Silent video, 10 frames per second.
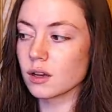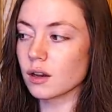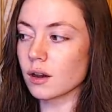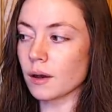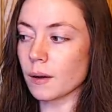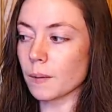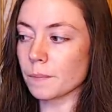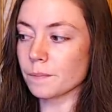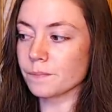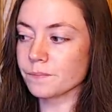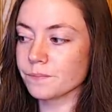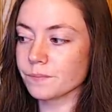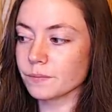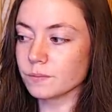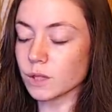
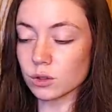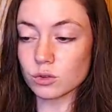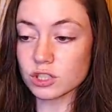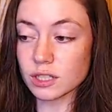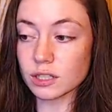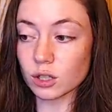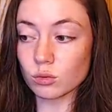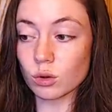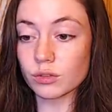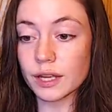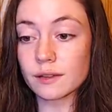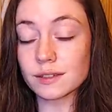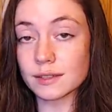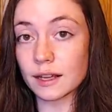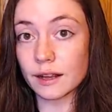Lelouch didn't kill Rolo yet. He's
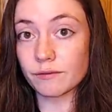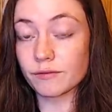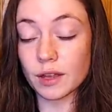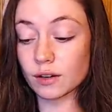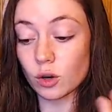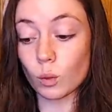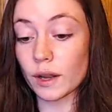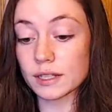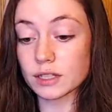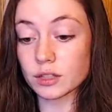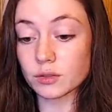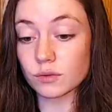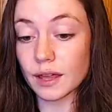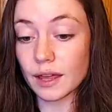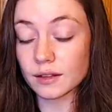gonna have, I don't know when he's gonna do
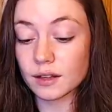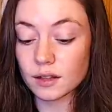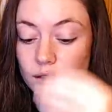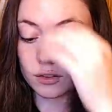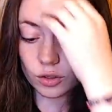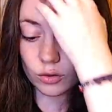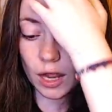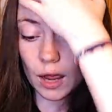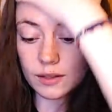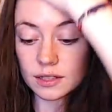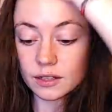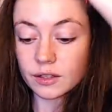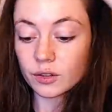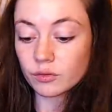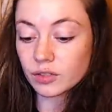that. Don't know how he's gonna
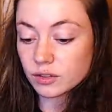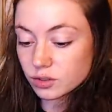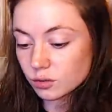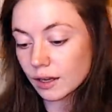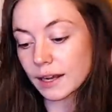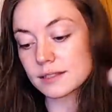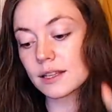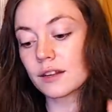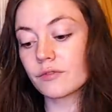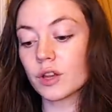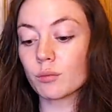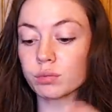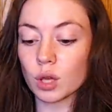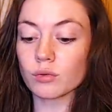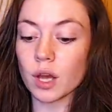kill V2. Like I said, if they're
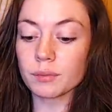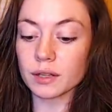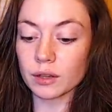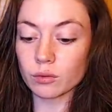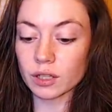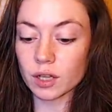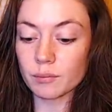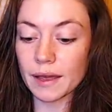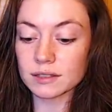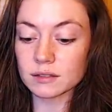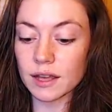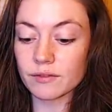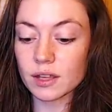blown up, can they really come back to life?